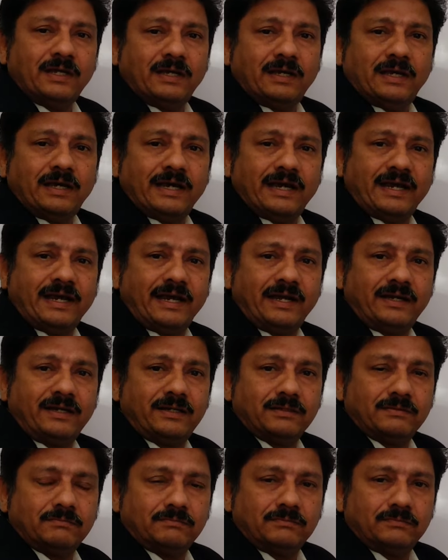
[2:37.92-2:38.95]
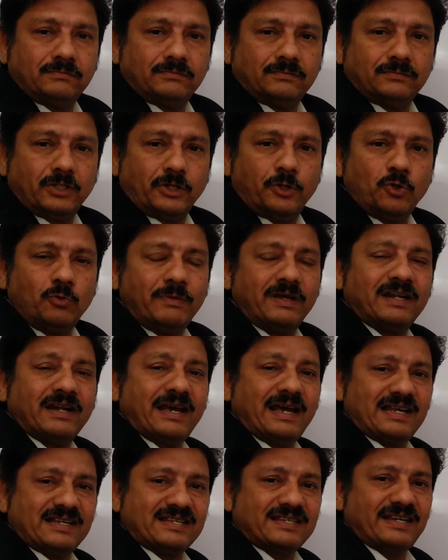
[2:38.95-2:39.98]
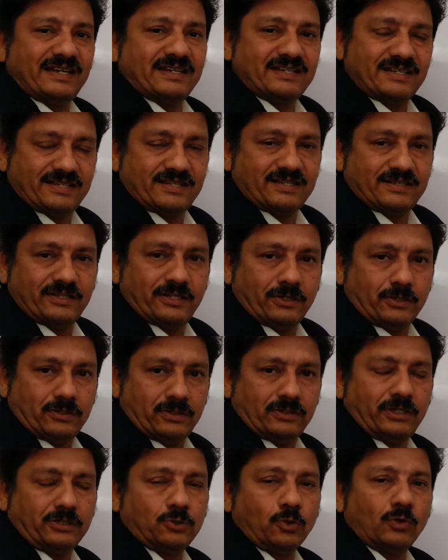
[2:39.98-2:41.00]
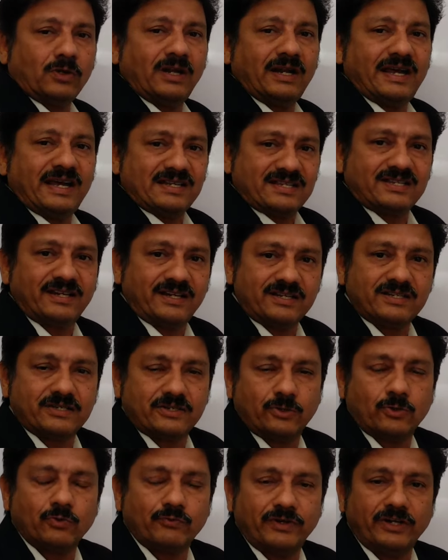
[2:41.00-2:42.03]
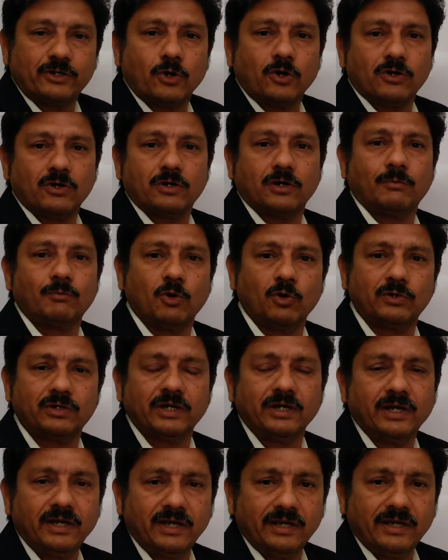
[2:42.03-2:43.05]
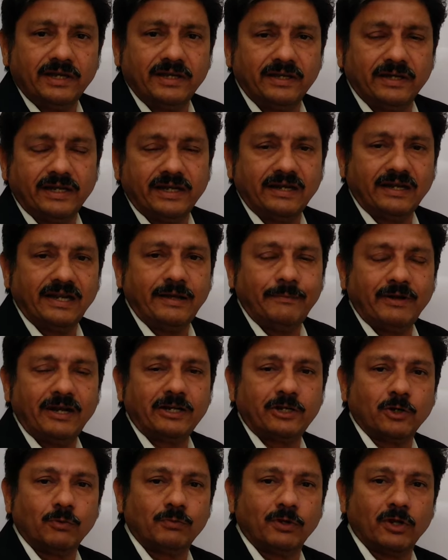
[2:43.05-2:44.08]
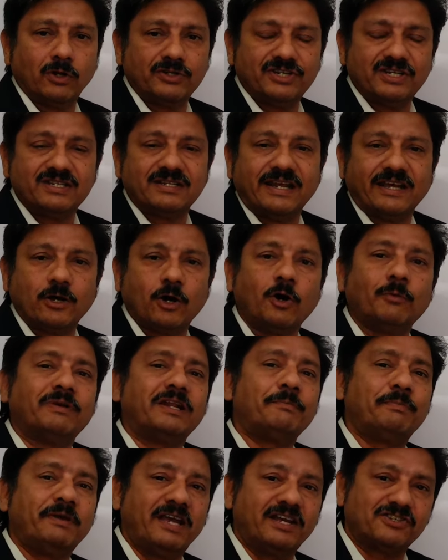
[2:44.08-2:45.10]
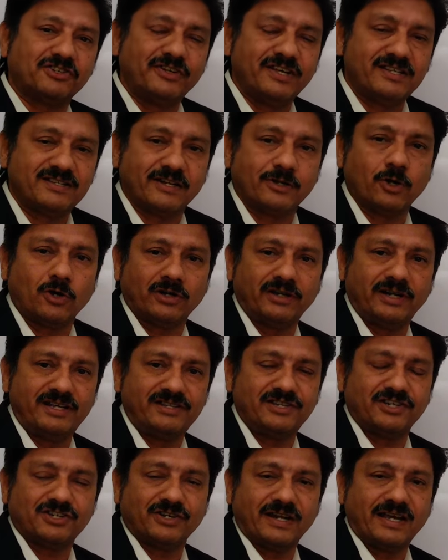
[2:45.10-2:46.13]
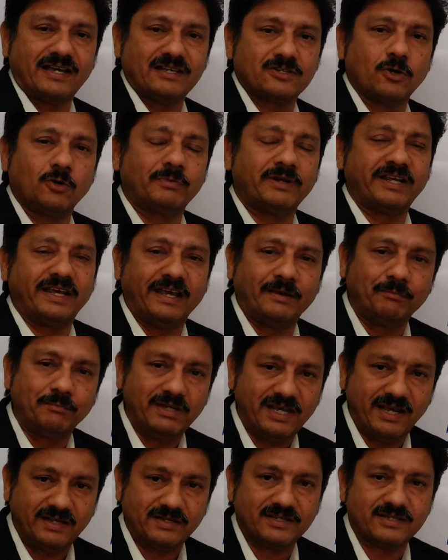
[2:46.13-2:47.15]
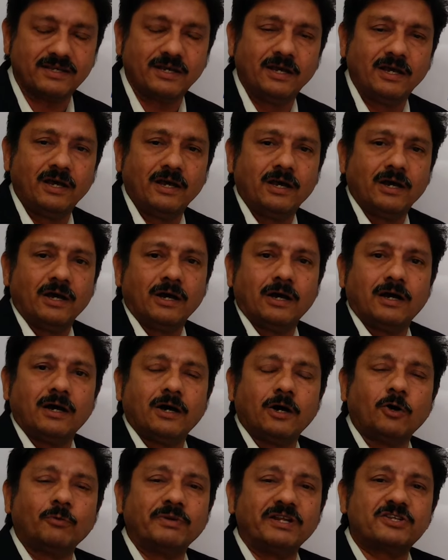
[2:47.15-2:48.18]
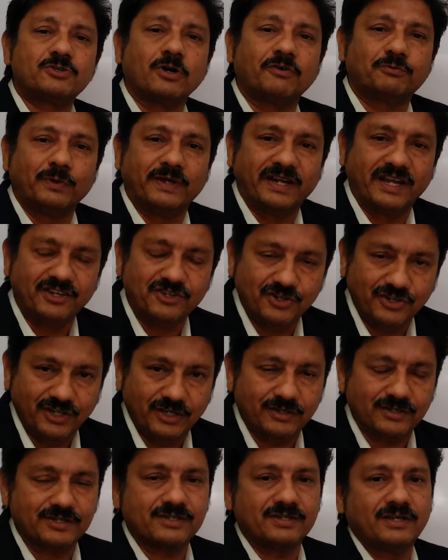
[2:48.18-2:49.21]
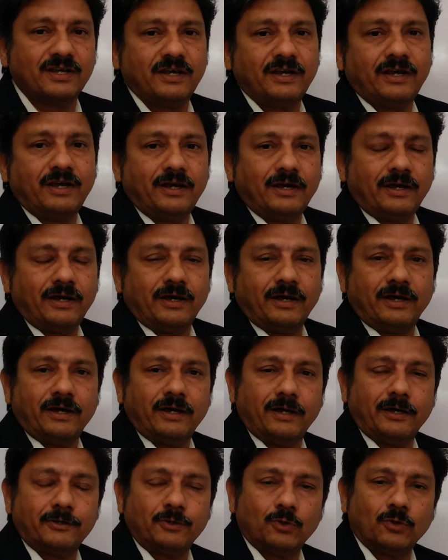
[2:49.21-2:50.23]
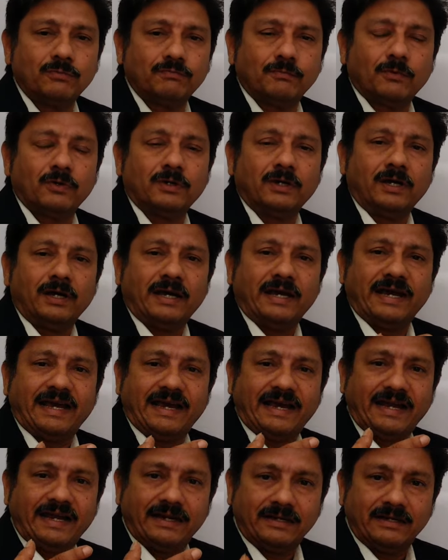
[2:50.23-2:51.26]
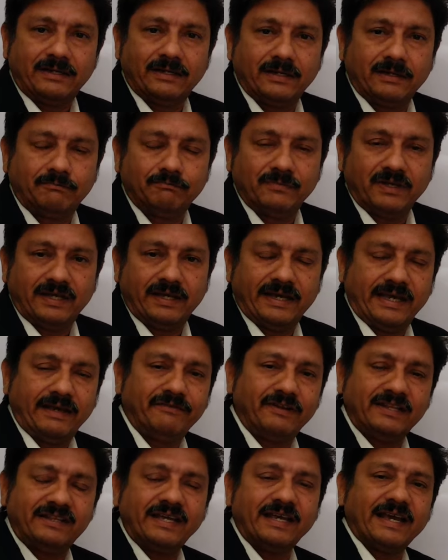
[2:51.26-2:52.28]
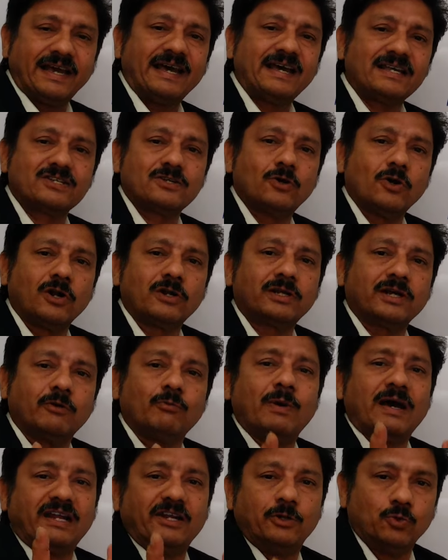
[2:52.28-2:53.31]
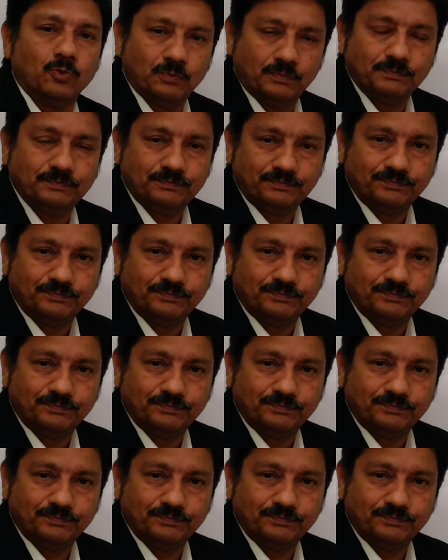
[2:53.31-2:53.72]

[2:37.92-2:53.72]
and the human assets, the total assets, we talk about in layman terminologies like how many PhDs an organization has, how many MBAs, how many software engineers, and everything has got a value.